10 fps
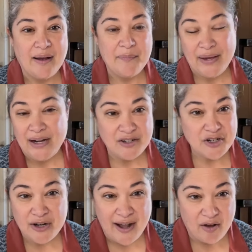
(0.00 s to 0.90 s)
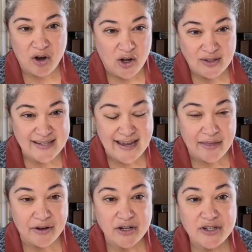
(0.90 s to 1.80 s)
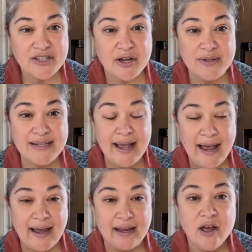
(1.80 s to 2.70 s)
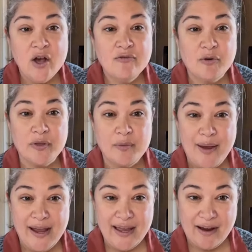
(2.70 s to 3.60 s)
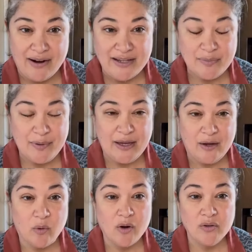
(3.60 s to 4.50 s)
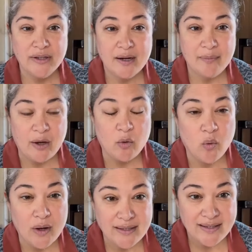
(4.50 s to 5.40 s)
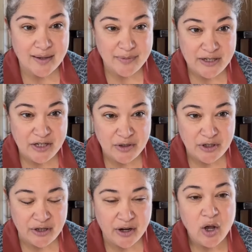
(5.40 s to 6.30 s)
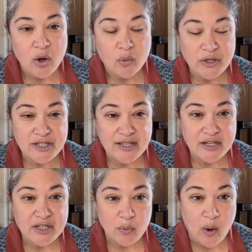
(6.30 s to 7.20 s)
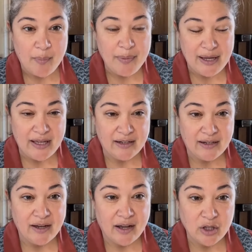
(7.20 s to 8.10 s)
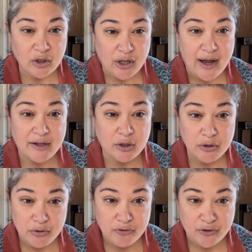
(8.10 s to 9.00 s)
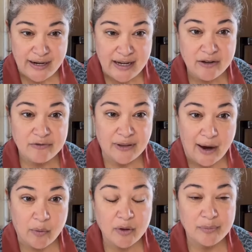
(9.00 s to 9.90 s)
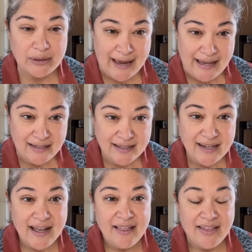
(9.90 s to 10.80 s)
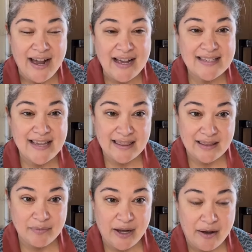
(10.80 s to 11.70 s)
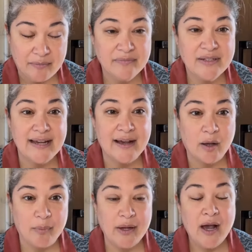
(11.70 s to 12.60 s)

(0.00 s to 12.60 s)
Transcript: may not turn out altogether. So today, for the pancake recipe, we're only going to make one substitution. We're just going to swap in a gluten-free flour blend that has xanthan gum to help